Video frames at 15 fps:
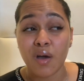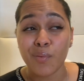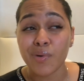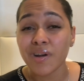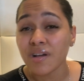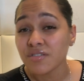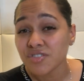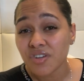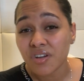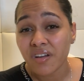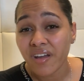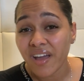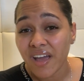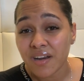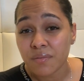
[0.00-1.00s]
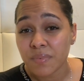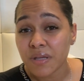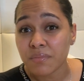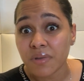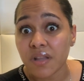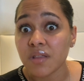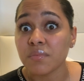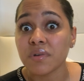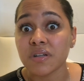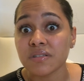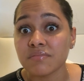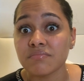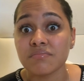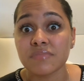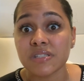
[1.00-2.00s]
When I was younger, I had a big belly but a
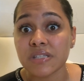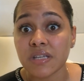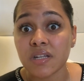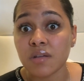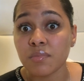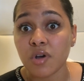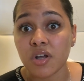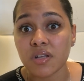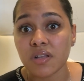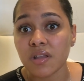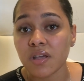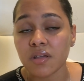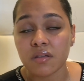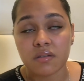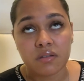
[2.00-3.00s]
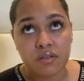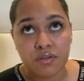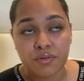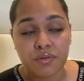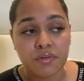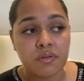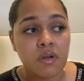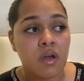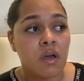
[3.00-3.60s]
skinny body, like, you know.